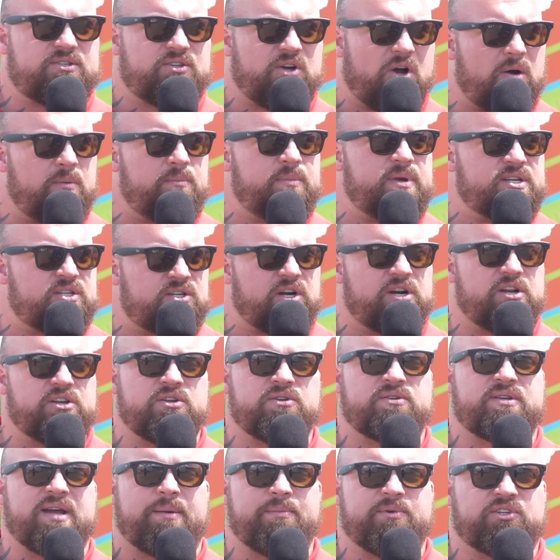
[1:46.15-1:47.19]
Tom is going to do
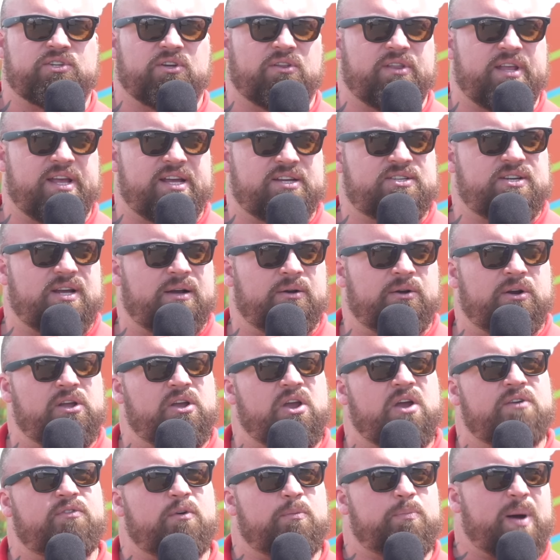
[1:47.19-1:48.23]
damage on this. I'm going to
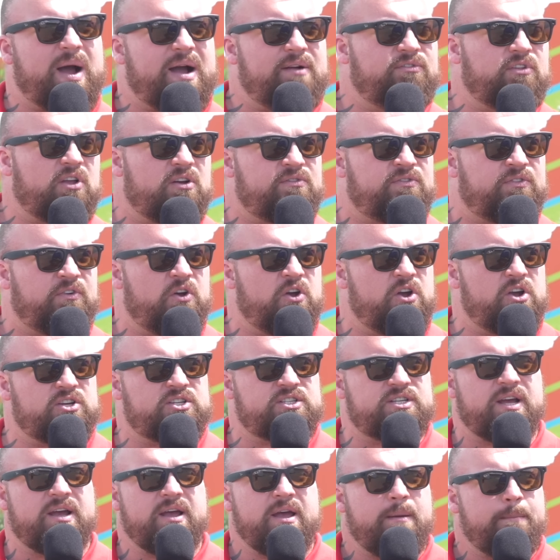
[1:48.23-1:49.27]
go for Pavlo
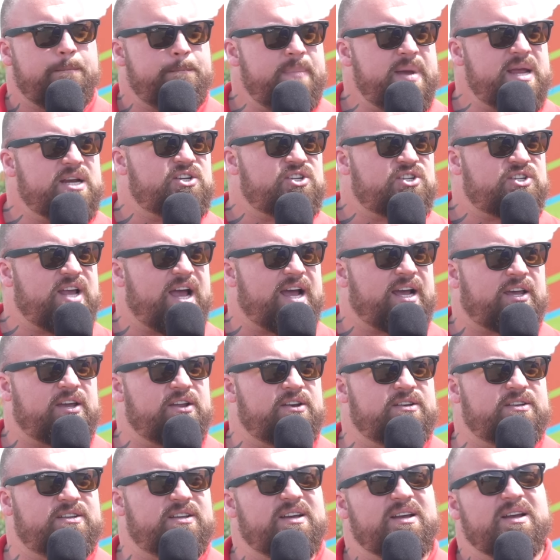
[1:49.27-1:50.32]
first, Mitch
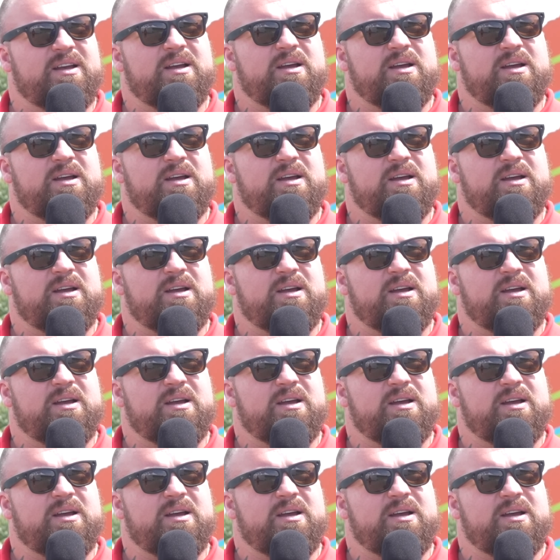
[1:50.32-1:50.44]
second,